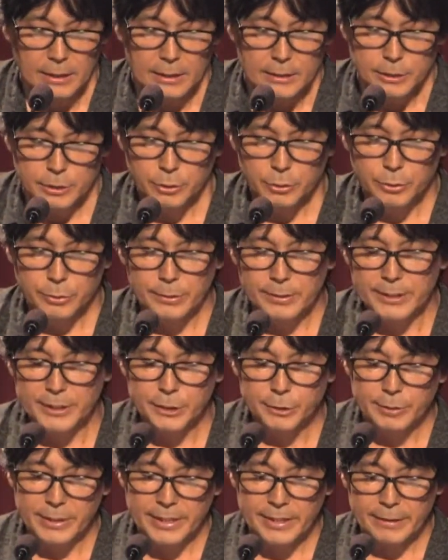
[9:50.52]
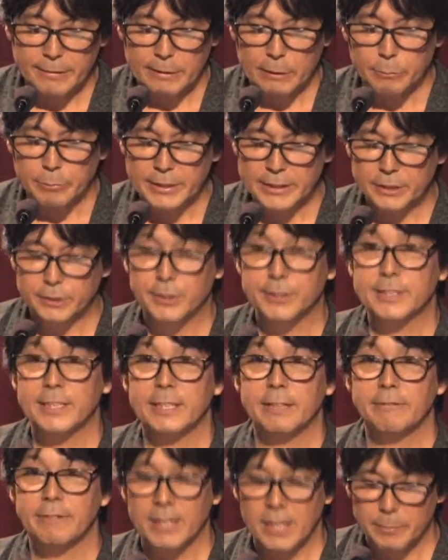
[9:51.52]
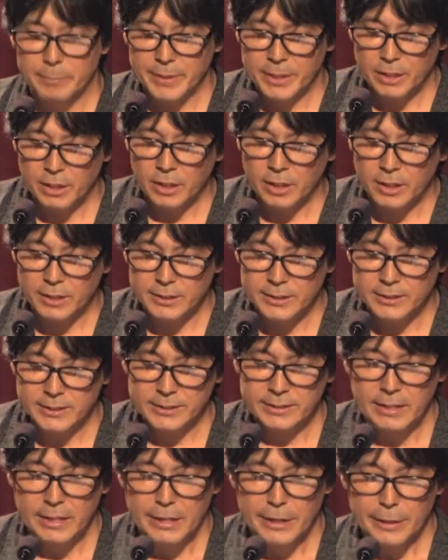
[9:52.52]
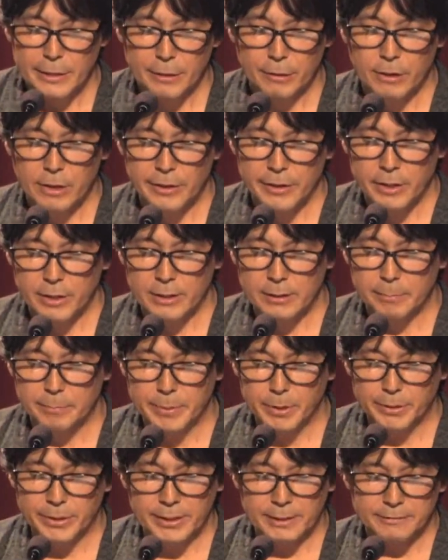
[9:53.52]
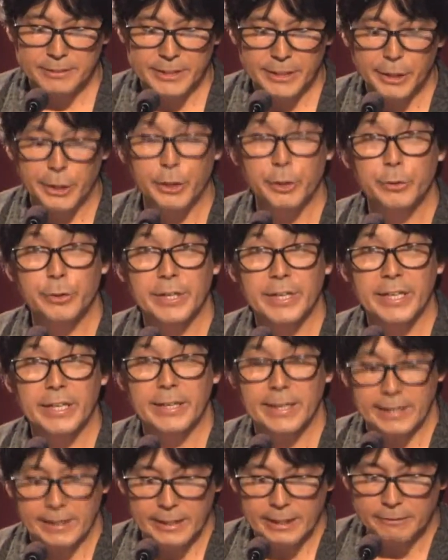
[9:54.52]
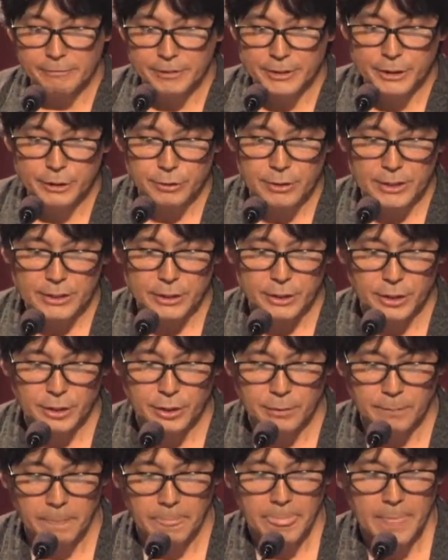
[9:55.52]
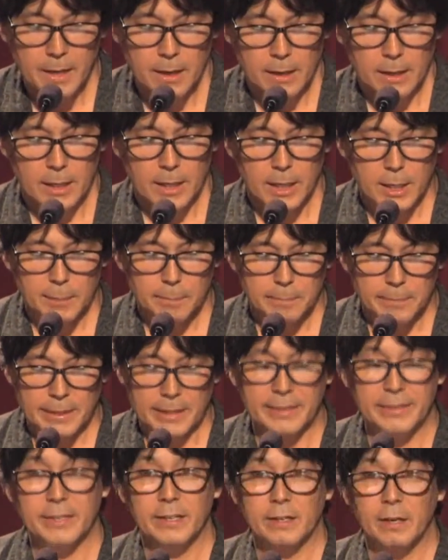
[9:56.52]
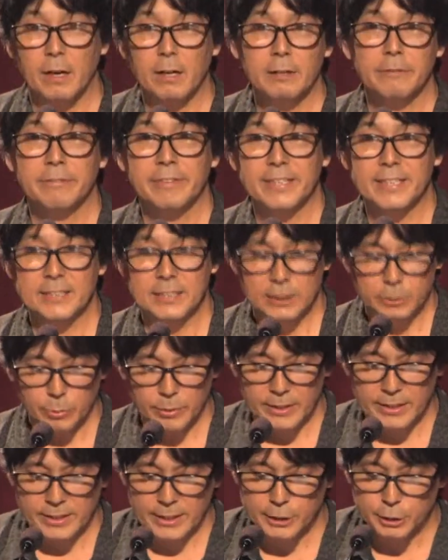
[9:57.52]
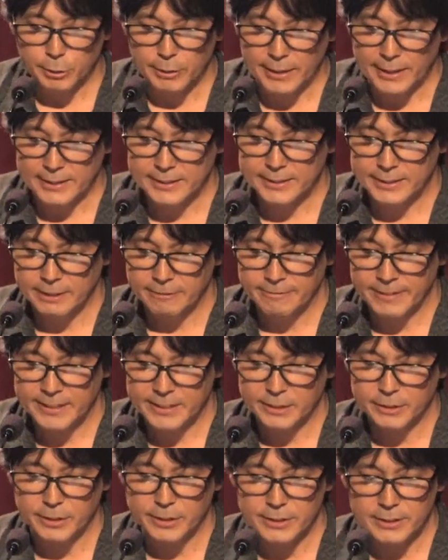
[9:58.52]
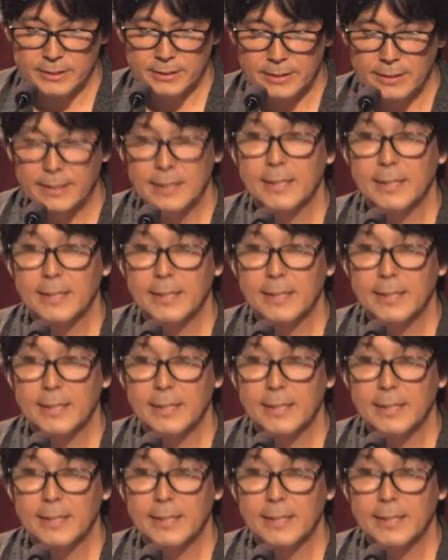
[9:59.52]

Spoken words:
So to illustrate, there are research and development costs, there are the building of security and infrastructure, and all of these is what attracts investors.